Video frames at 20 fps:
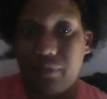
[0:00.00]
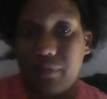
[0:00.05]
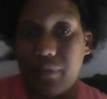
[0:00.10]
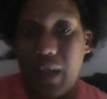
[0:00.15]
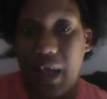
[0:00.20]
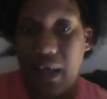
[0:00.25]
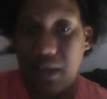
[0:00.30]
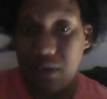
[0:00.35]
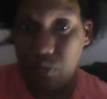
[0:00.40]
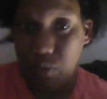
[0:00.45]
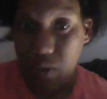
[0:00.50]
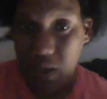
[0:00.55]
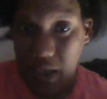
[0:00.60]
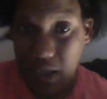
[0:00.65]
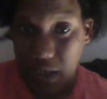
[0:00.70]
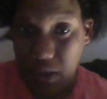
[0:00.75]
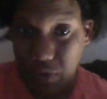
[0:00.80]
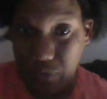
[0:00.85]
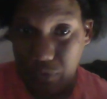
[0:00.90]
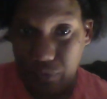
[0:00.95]
that's what
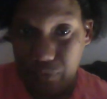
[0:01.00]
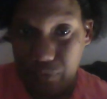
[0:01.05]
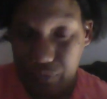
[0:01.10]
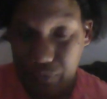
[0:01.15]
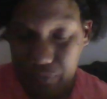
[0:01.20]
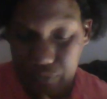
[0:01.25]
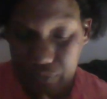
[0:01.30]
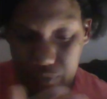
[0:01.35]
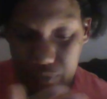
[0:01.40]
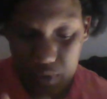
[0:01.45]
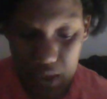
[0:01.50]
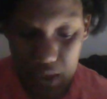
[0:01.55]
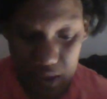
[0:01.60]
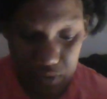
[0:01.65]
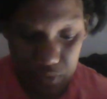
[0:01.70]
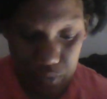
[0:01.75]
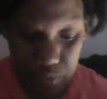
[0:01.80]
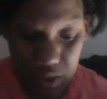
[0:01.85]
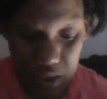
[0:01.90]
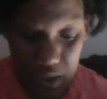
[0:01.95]
I do.
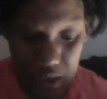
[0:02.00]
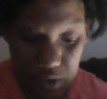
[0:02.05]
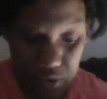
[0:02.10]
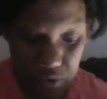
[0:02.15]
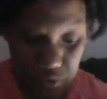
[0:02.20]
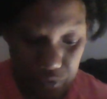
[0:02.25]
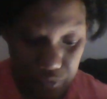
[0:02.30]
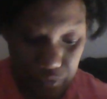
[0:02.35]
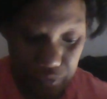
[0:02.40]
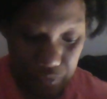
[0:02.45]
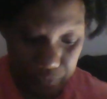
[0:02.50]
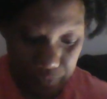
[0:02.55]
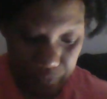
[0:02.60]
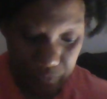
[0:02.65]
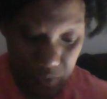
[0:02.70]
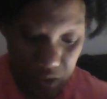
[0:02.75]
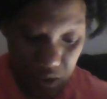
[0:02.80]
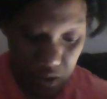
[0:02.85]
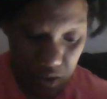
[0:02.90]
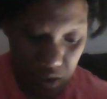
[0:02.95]
That's what I do.
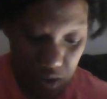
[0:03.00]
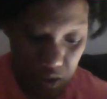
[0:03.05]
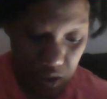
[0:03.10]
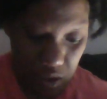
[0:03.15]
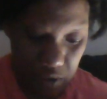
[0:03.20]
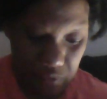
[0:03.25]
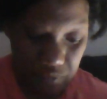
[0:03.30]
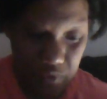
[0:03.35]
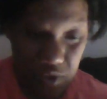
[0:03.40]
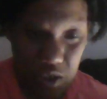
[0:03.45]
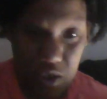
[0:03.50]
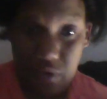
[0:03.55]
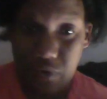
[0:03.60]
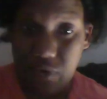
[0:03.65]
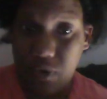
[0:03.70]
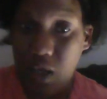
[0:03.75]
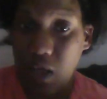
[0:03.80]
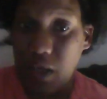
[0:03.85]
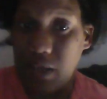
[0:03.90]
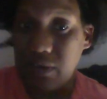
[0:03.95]
If
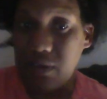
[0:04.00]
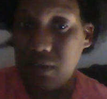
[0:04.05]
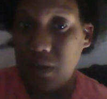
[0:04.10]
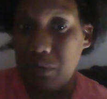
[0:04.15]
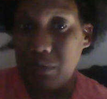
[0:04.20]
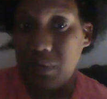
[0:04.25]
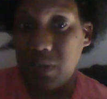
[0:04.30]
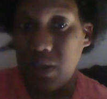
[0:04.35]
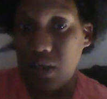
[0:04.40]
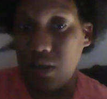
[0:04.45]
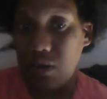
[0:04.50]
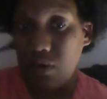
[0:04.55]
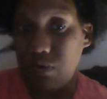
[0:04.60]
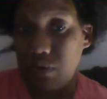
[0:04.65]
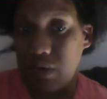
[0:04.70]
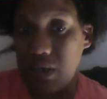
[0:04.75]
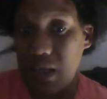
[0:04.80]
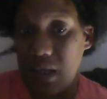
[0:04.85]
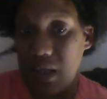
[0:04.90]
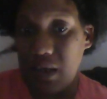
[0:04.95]
there's not something
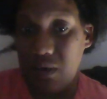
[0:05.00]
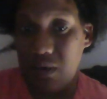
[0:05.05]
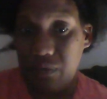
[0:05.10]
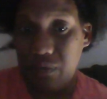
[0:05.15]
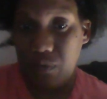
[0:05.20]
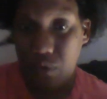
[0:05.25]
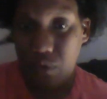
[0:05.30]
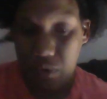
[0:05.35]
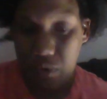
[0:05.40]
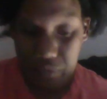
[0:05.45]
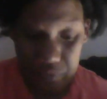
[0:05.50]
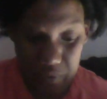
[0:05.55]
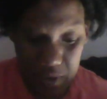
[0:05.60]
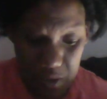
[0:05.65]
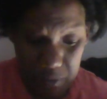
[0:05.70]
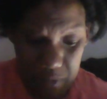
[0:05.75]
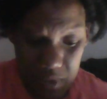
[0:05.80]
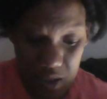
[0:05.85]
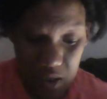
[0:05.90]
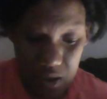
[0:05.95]
created for a
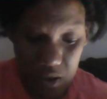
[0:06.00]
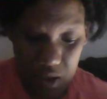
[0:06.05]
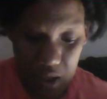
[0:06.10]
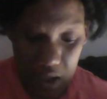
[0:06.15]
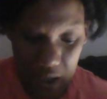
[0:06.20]
female,